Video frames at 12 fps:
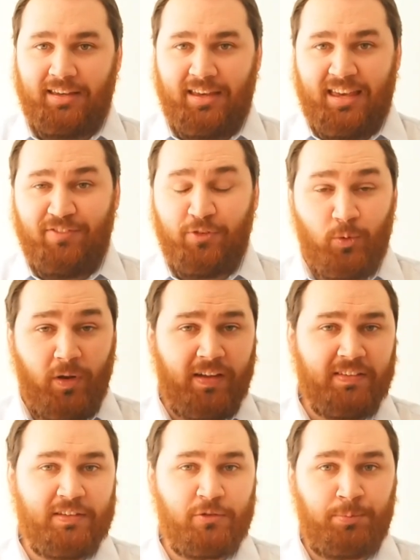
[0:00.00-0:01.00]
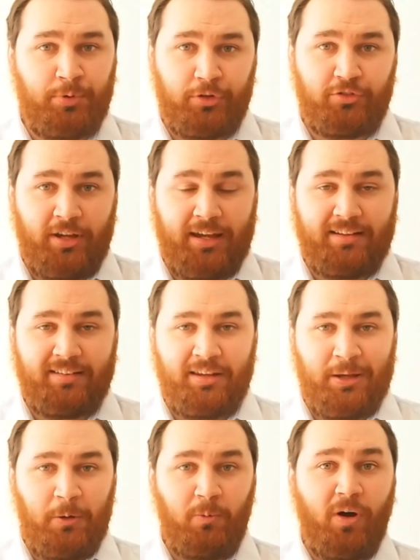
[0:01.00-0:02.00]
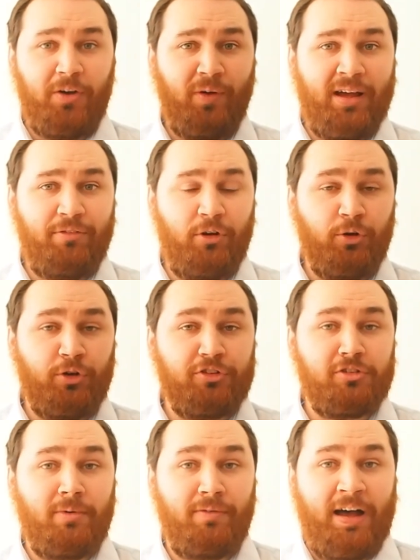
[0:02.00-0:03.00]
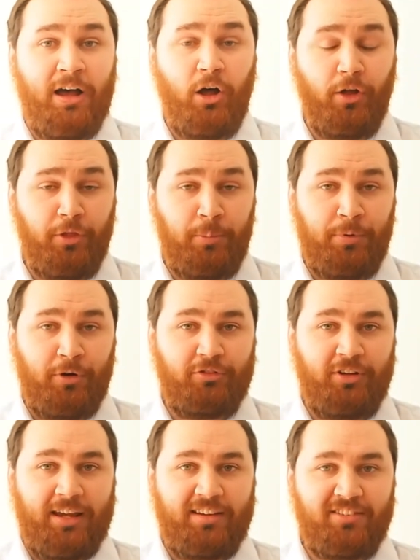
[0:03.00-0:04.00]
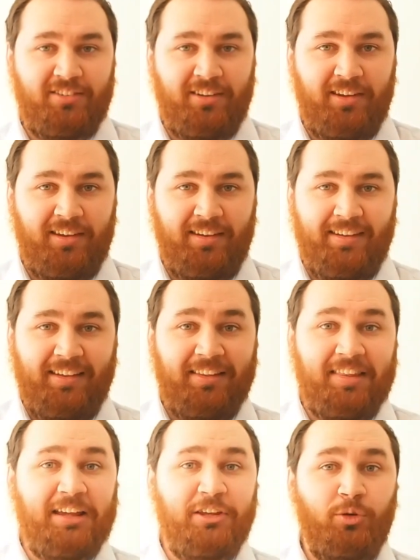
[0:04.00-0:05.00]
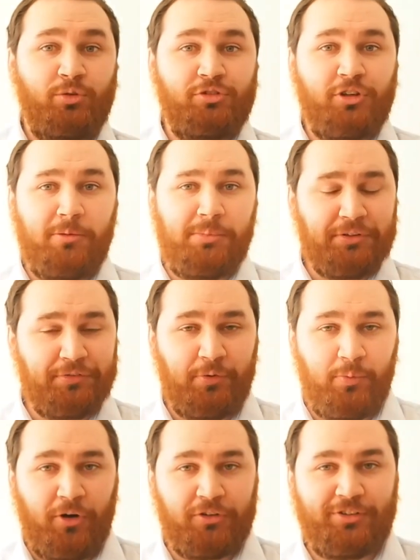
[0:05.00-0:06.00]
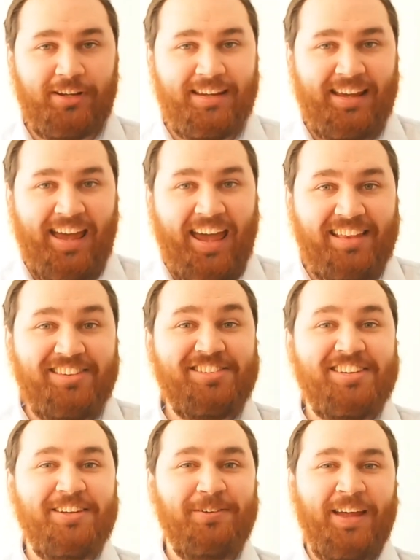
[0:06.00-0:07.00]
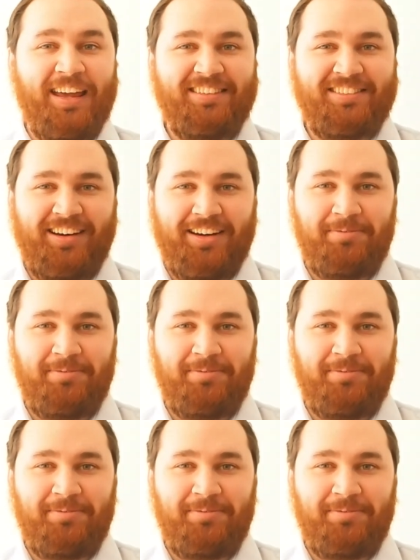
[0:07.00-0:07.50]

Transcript: If you like this project, why not have a look at some of our other projects? Thank you so much for watching, and see you next time.